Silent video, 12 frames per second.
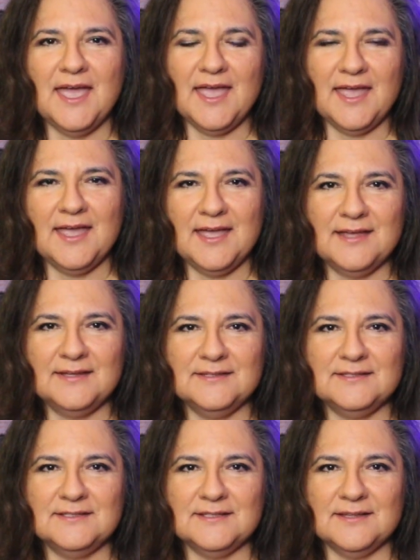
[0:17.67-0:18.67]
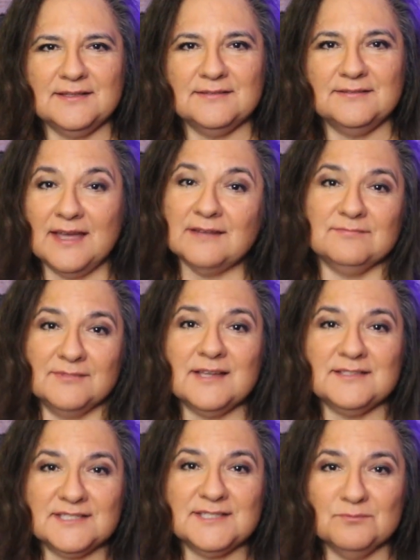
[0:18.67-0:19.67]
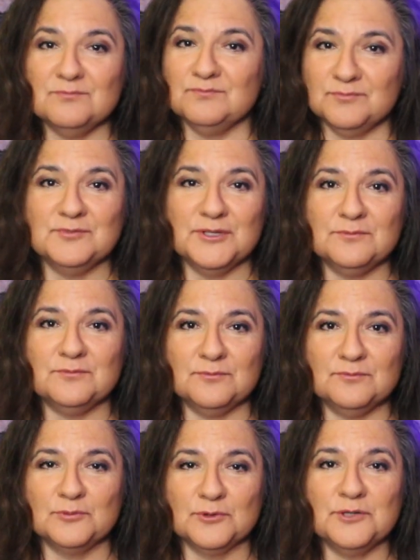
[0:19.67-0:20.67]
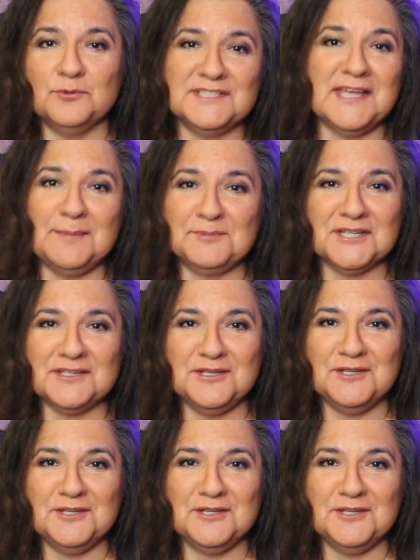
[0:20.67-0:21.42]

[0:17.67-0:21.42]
and that got some good good reception.